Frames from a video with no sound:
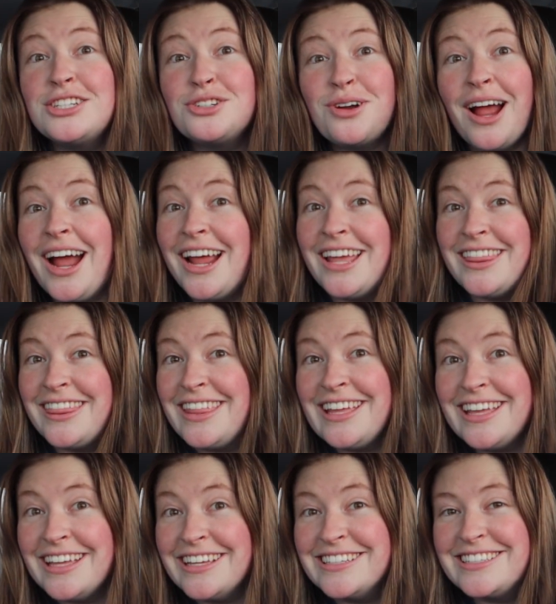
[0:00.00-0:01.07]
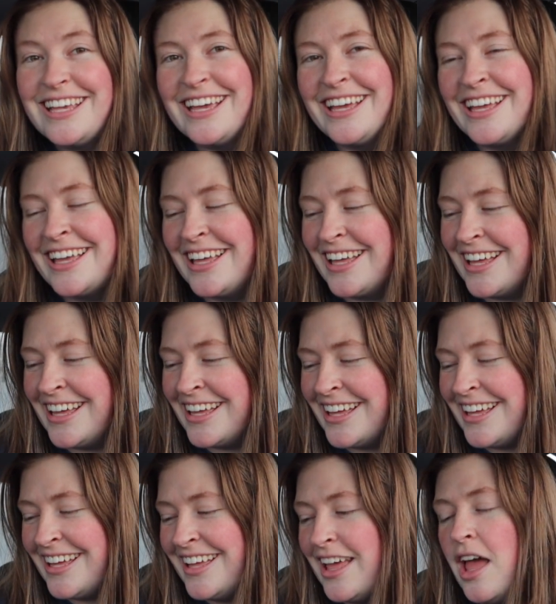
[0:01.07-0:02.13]
to try these.
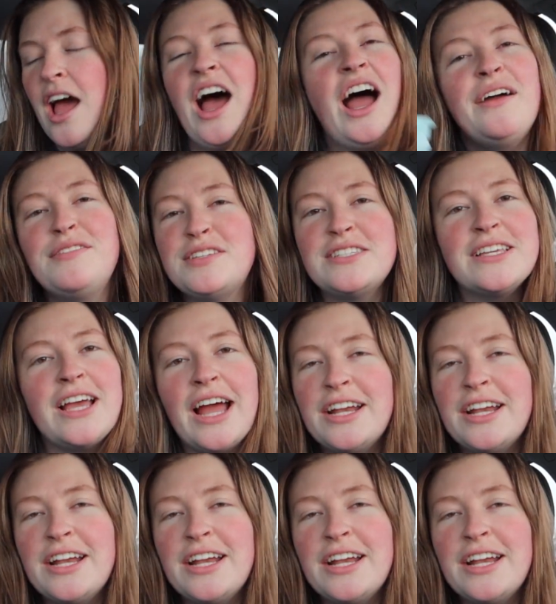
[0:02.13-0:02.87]
Obviously,